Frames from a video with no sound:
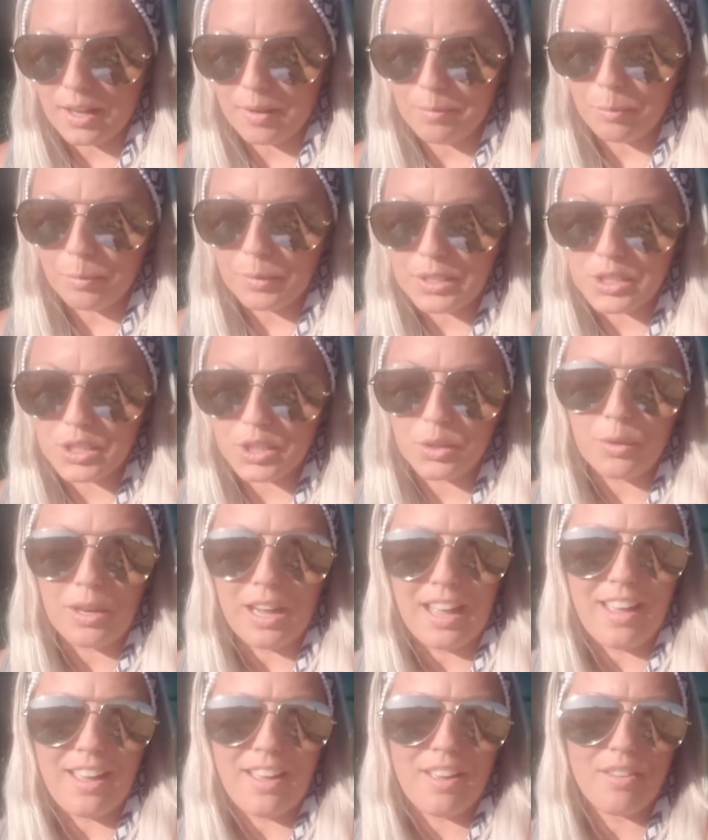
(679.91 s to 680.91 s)
We do
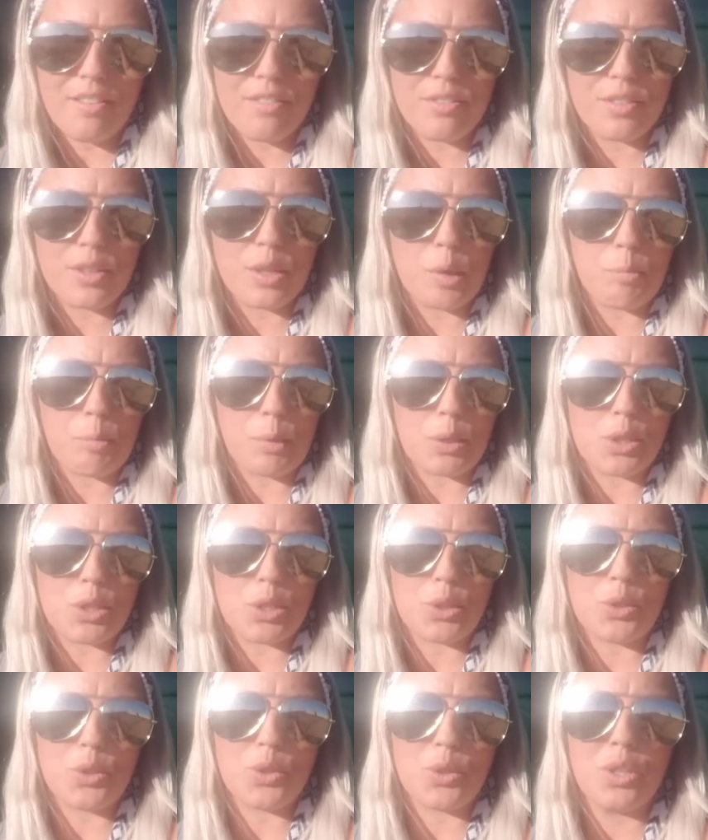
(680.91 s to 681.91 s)
have
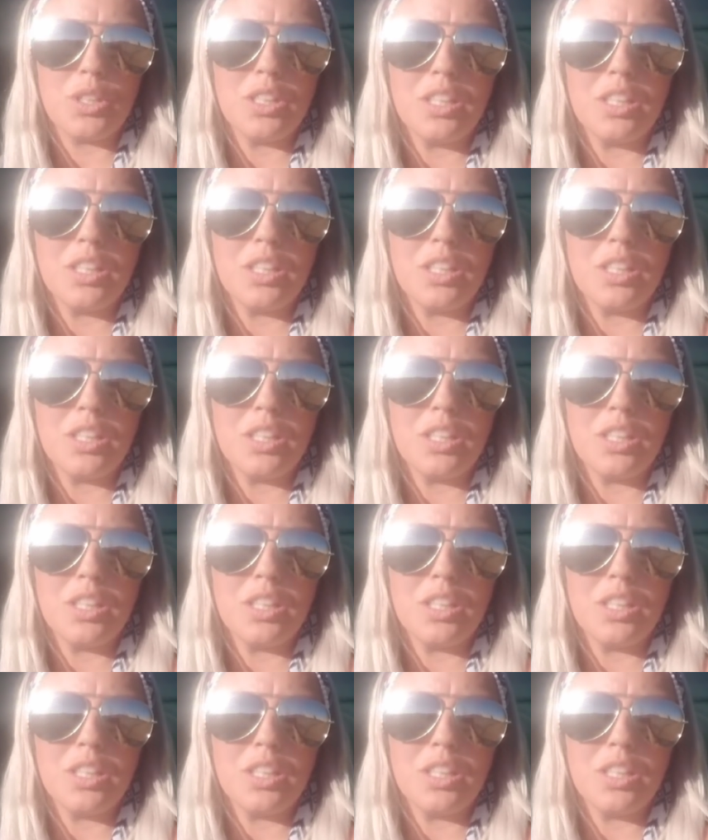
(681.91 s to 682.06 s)
commercial